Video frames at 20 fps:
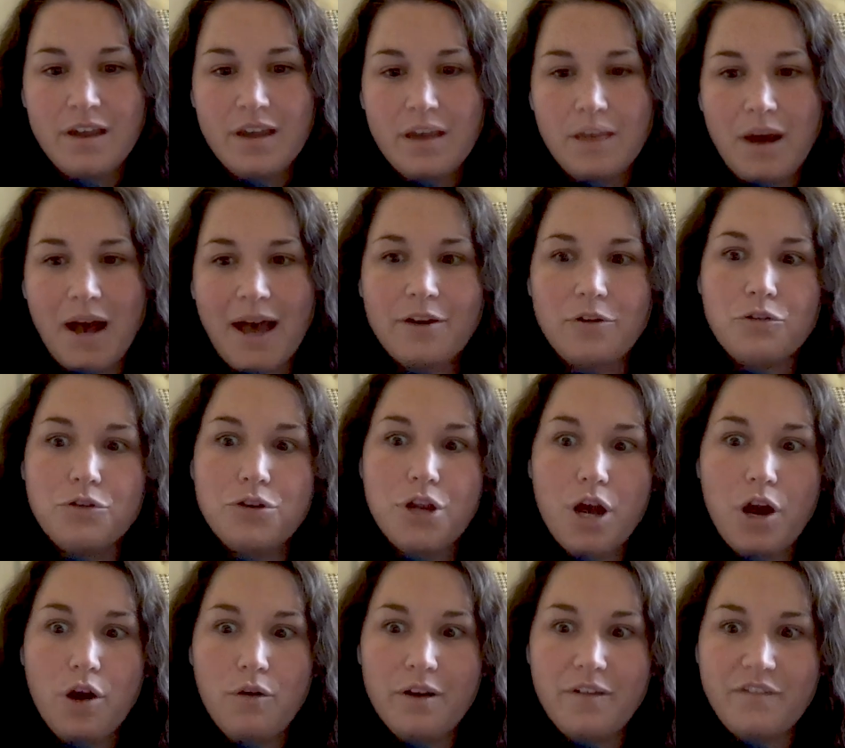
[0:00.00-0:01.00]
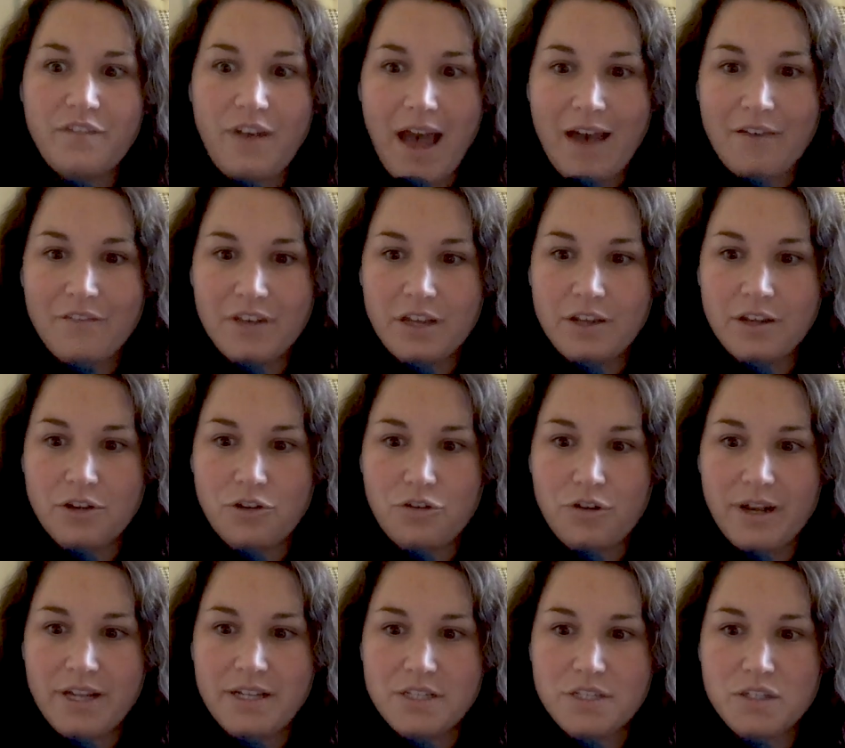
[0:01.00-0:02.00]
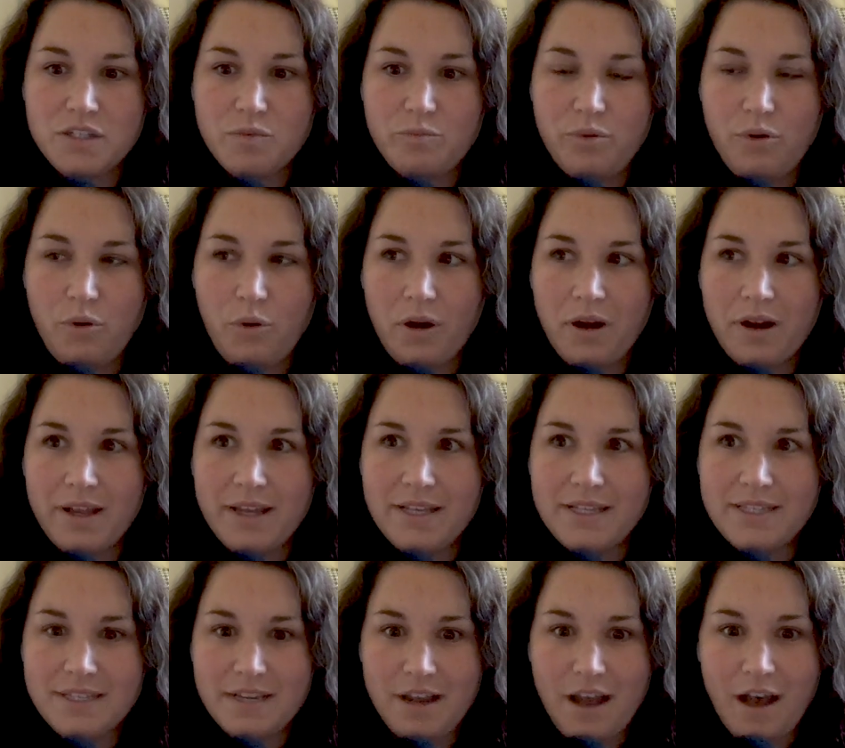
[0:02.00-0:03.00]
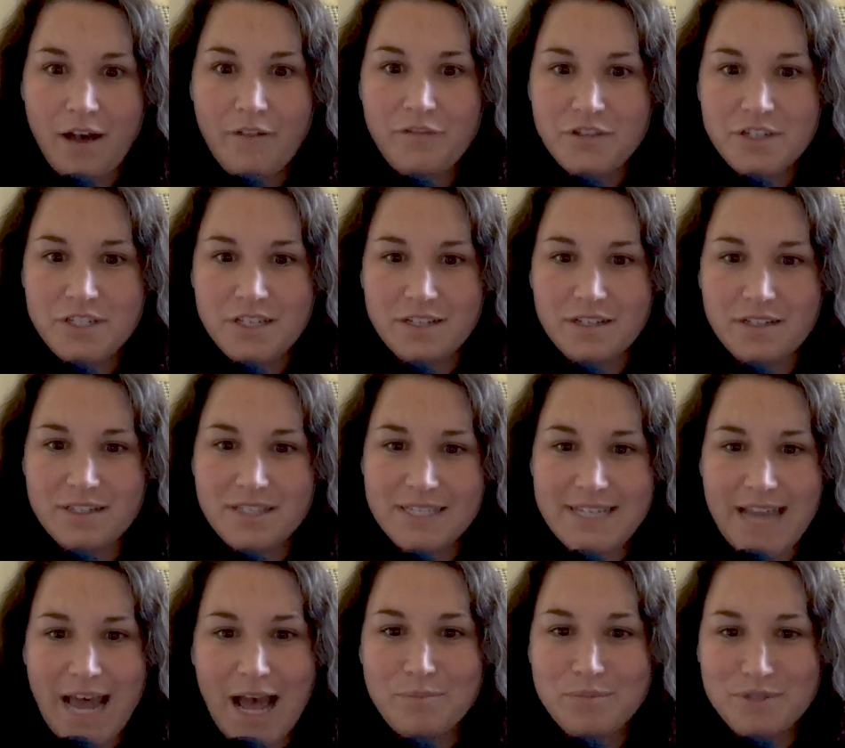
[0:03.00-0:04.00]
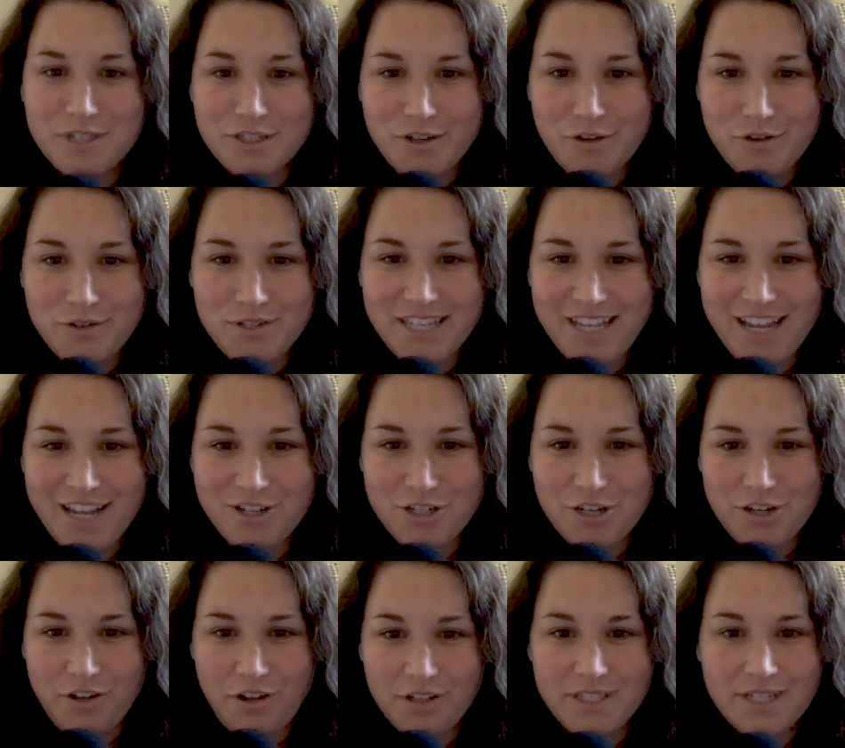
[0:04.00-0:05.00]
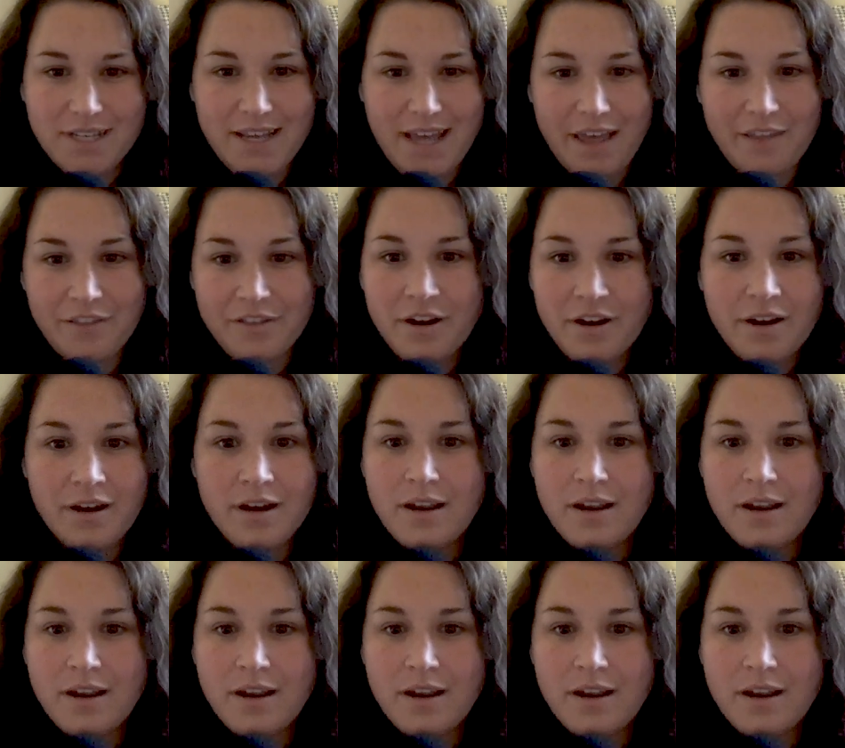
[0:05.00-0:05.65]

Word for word: I don't know if having great support is enough to stop dissociation altogether.